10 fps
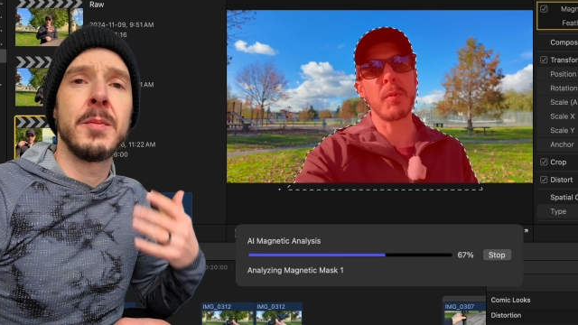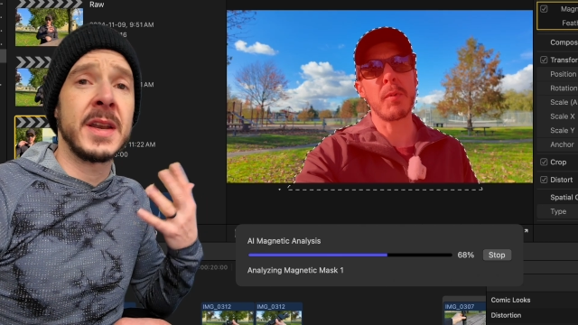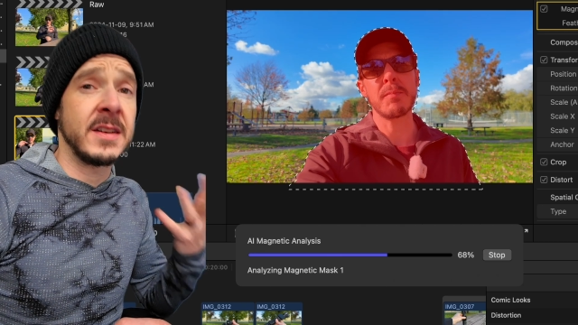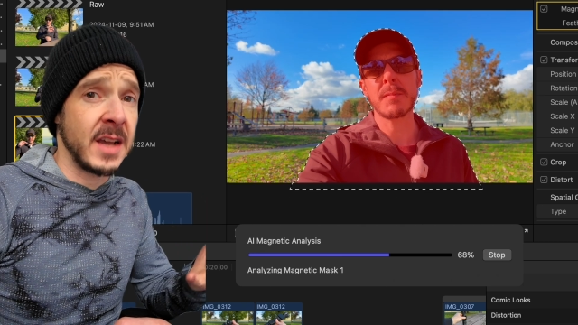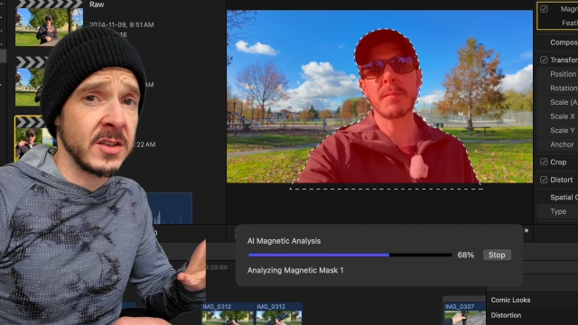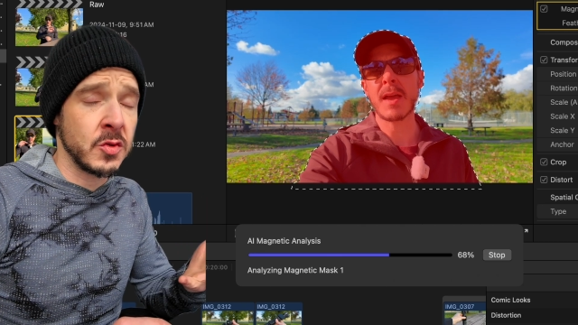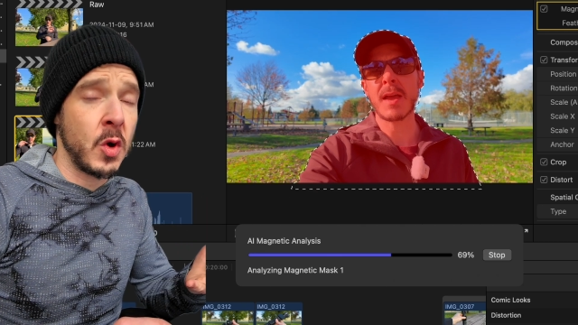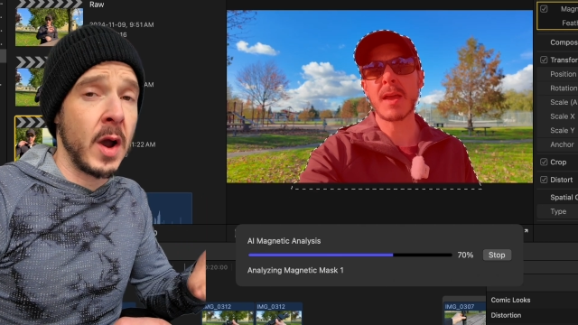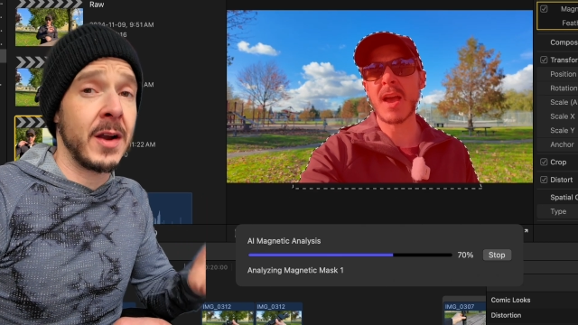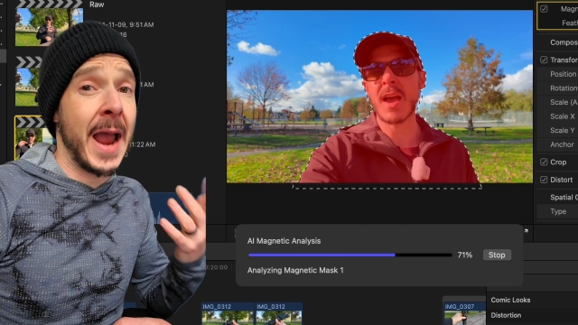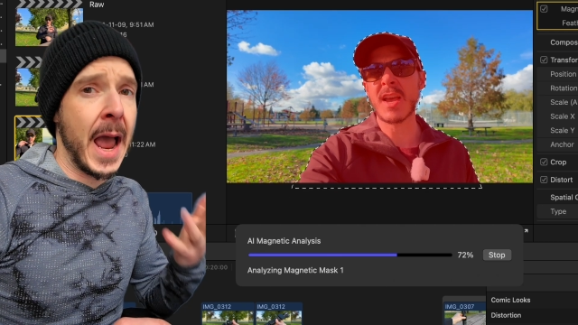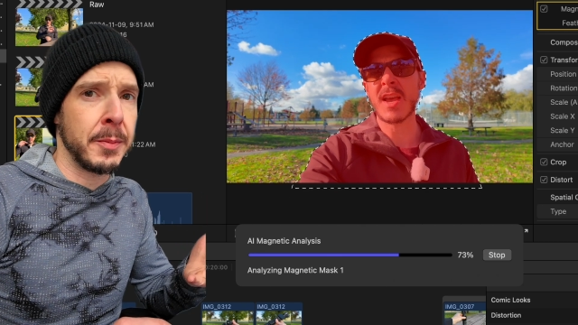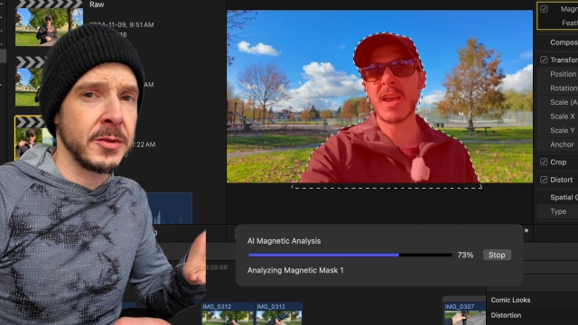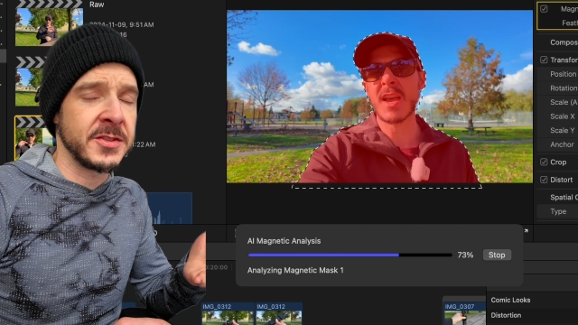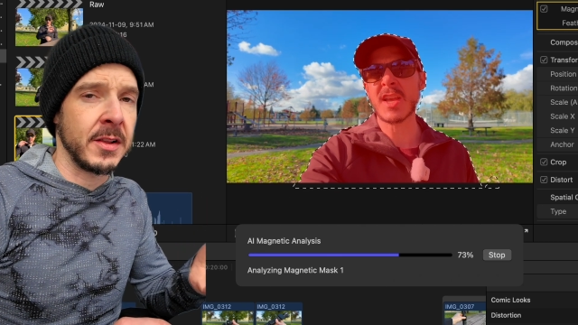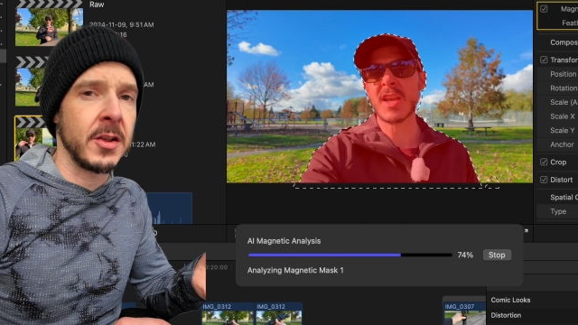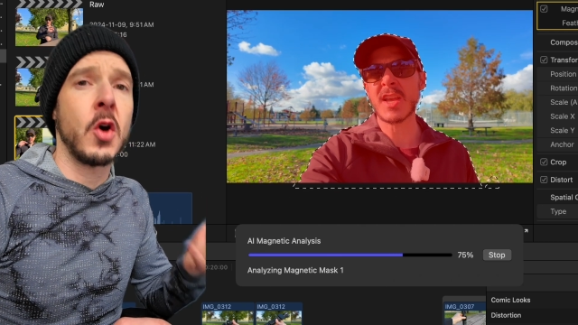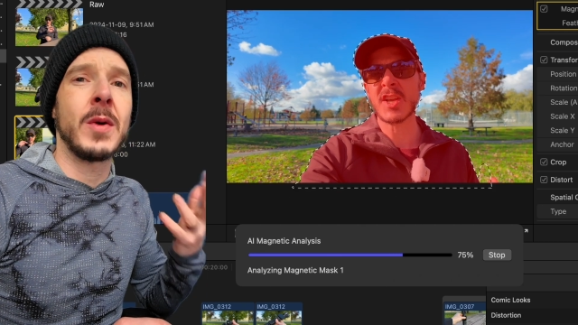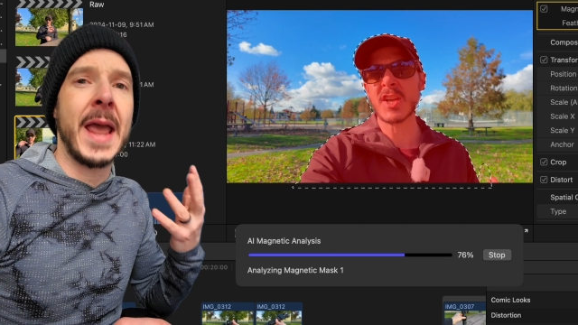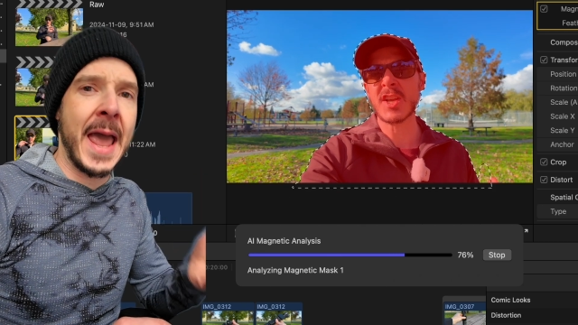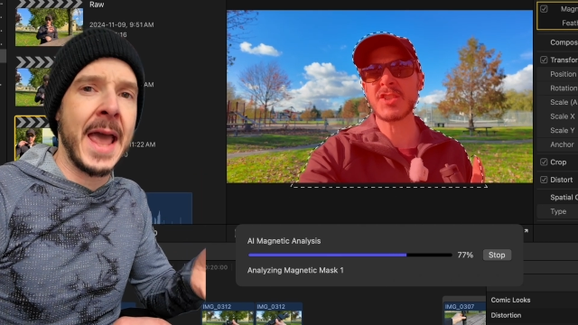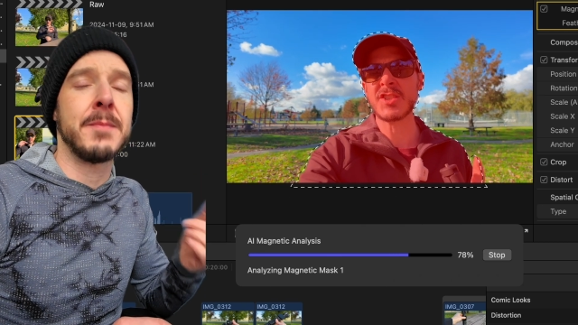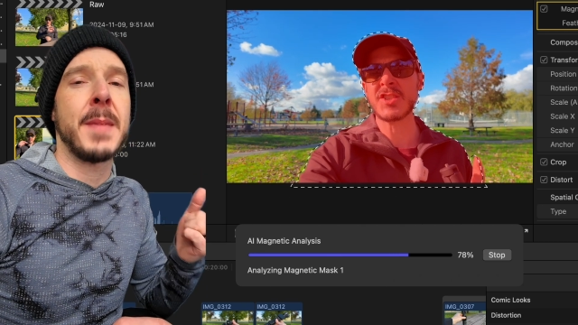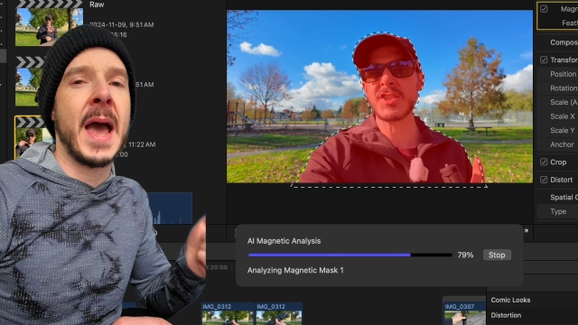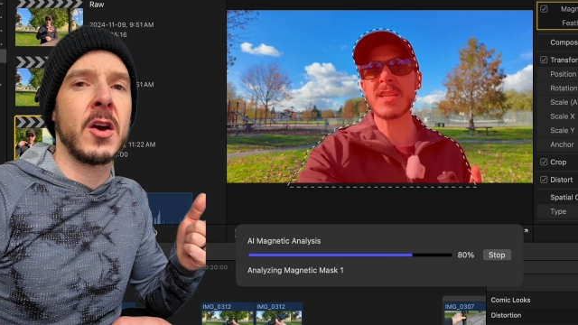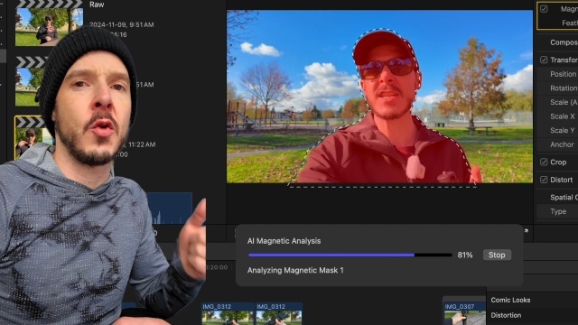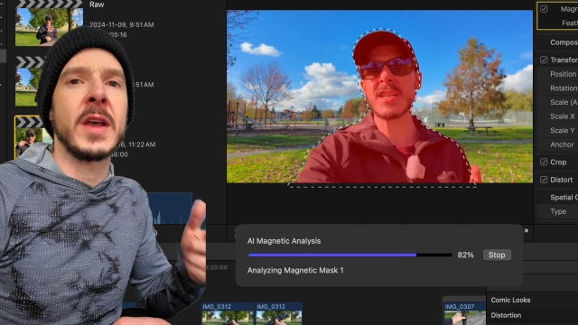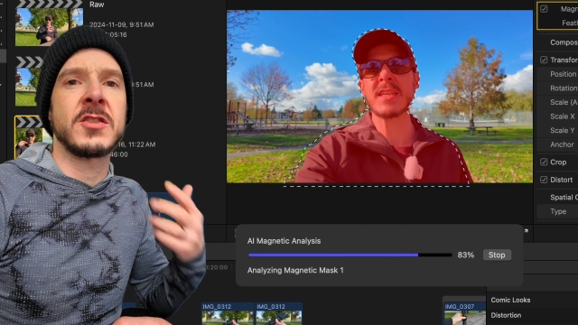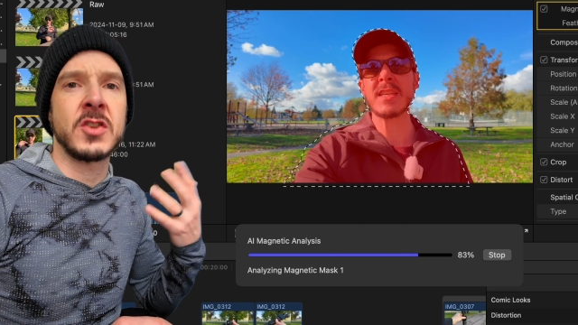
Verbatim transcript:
Speaker 1: but it does require Apple Silicon and Mac OS